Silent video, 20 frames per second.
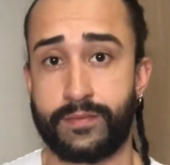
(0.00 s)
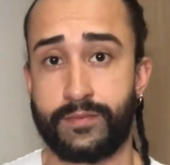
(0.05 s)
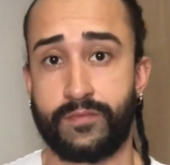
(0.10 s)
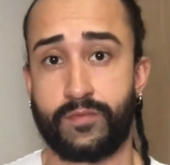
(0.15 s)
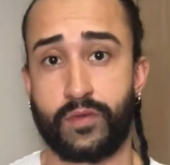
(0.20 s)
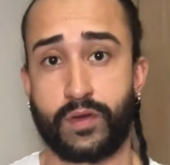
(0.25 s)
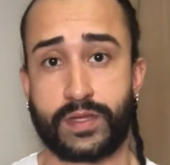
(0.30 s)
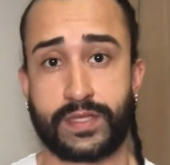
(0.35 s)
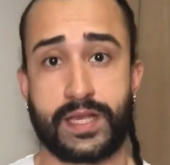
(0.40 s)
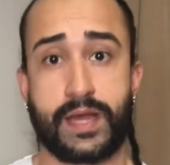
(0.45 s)

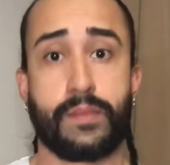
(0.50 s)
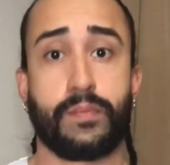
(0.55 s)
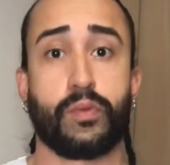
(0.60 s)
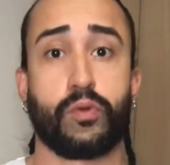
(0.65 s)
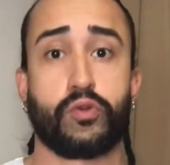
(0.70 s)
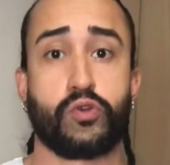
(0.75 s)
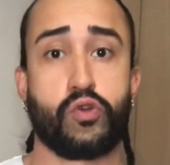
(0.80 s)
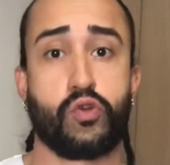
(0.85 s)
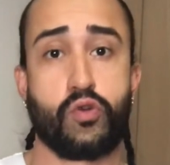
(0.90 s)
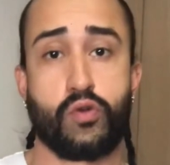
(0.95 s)
for example,
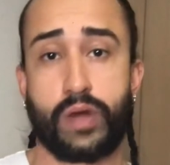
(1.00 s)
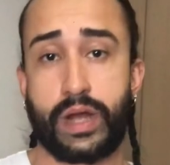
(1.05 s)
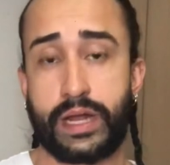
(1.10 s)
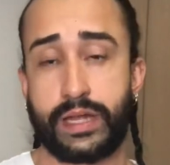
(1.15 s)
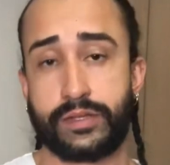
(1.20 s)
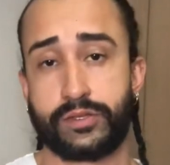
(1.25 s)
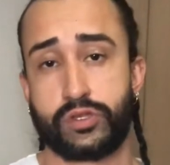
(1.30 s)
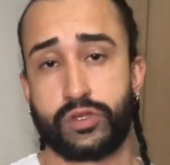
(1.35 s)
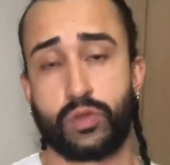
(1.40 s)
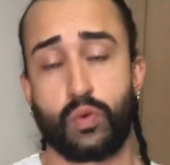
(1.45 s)
you're already
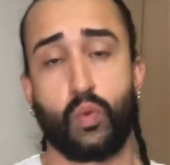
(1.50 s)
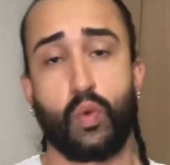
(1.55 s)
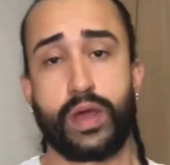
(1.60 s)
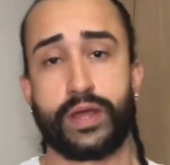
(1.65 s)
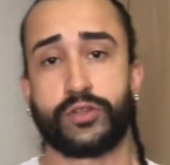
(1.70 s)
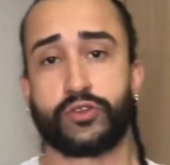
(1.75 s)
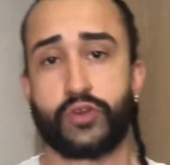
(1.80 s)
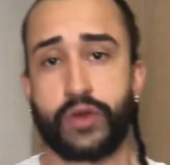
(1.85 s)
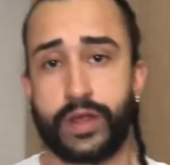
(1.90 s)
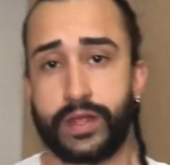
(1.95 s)
into the
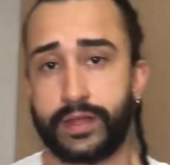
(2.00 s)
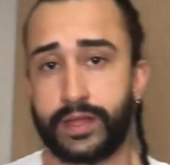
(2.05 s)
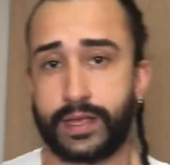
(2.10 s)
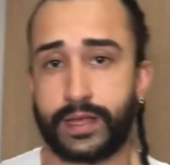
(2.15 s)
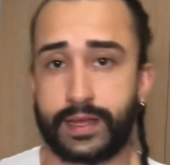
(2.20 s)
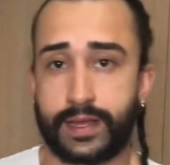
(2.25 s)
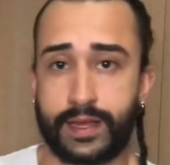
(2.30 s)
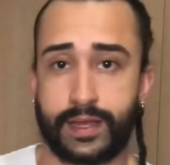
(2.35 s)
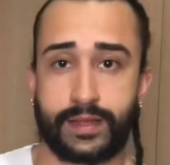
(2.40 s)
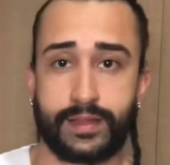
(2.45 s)
weight
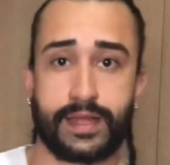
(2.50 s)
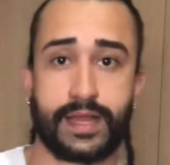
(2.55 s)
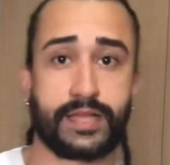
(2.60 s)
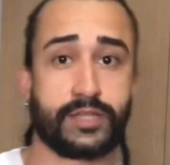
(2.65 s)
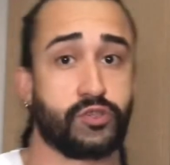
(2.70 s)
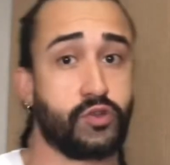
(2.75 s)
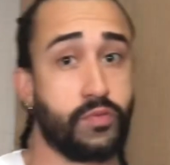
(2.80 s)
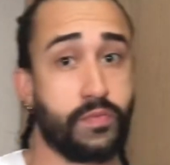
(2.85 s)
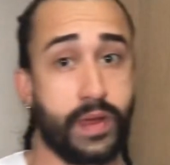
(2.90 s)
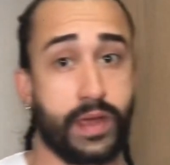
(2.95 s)
training and that's
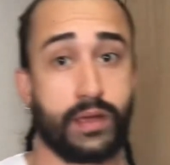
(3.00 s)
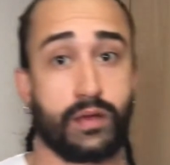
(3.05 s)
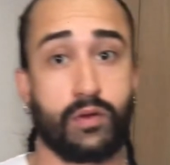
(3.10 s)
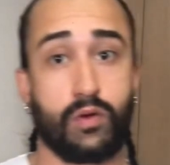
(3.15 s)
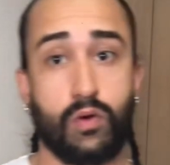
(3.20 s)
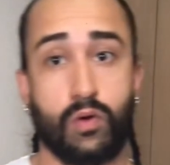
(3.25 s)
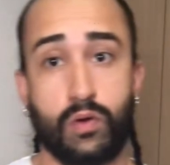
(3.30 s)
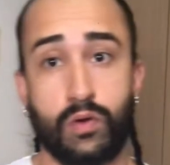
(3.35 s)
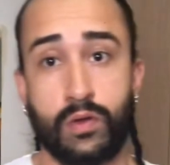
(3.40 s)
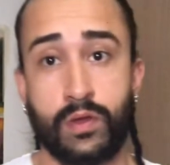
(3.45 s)
your main
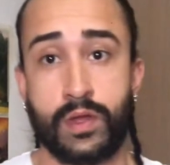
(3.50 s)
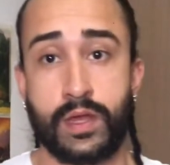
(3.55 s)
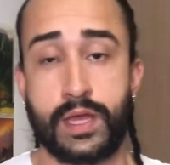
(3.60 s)
goal,